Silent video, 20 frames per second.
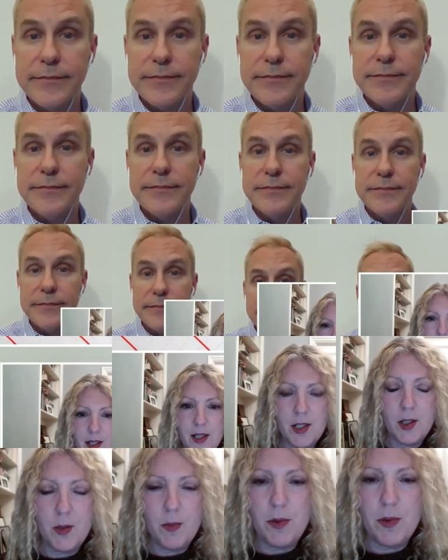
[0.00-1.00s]
I think that's a
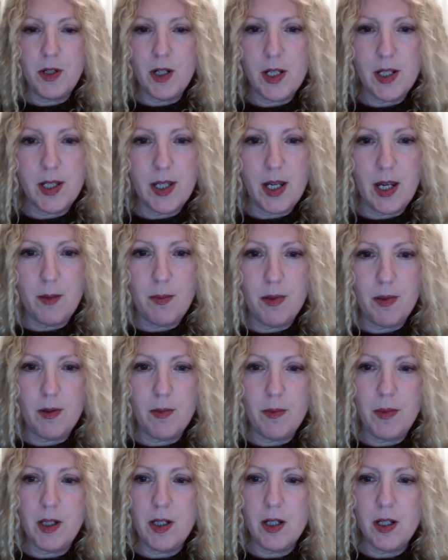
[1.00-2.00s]
super example
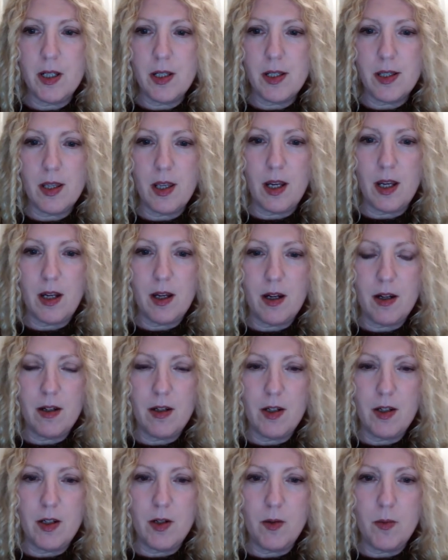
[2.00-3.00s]
because
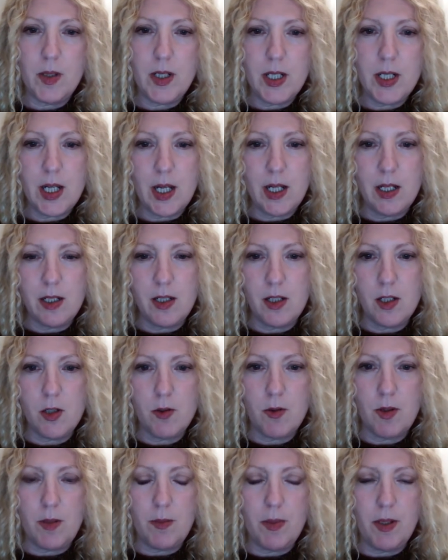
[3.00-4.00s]
we tend to
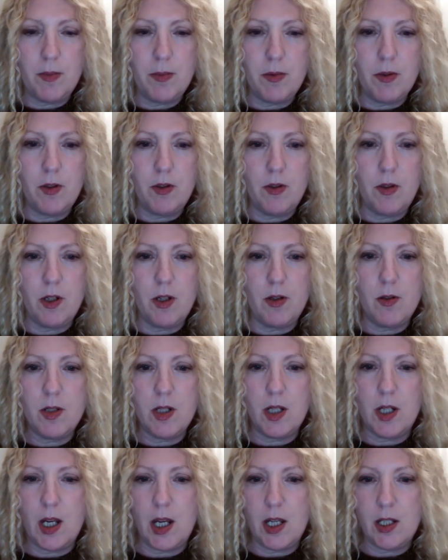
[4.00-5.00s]
treat people who go
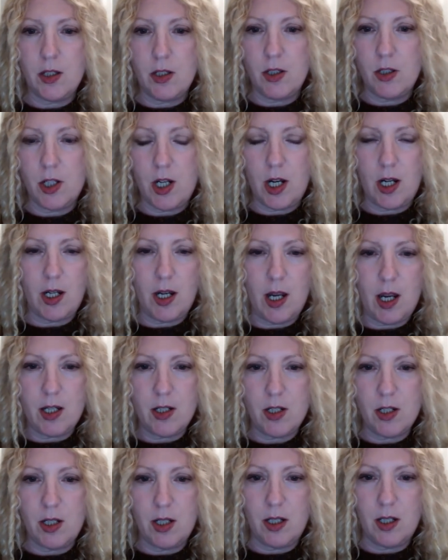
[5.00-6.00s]
to check
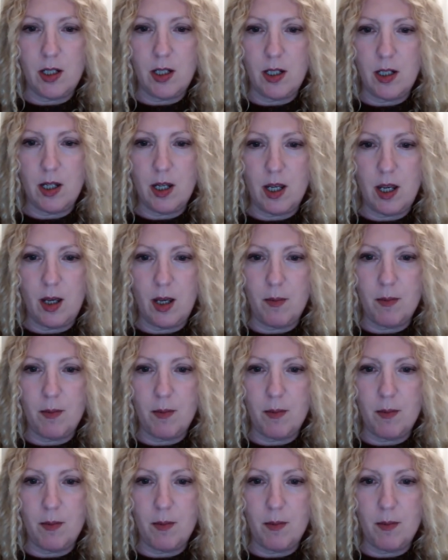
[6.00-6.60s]
cashing